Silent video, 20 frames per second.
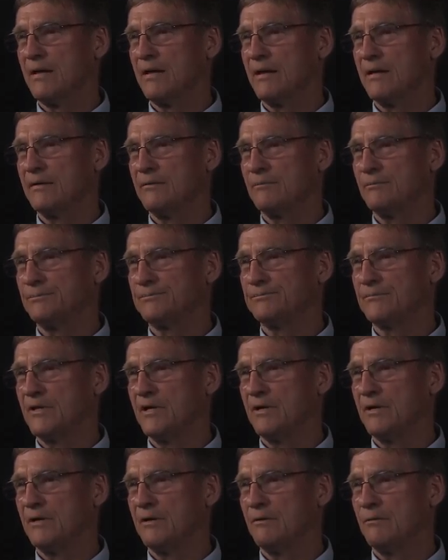And
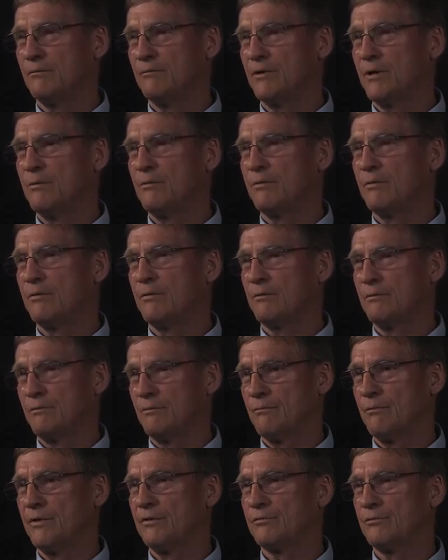uh, we were,
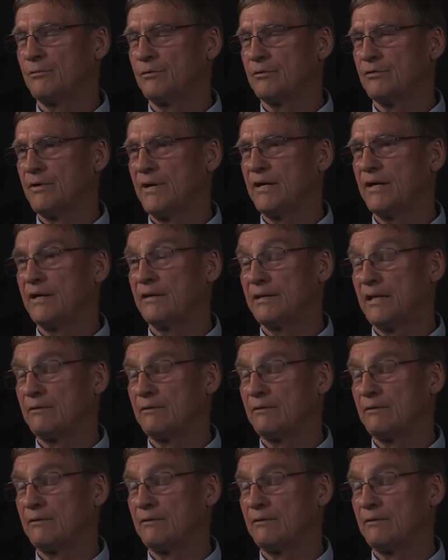went through training.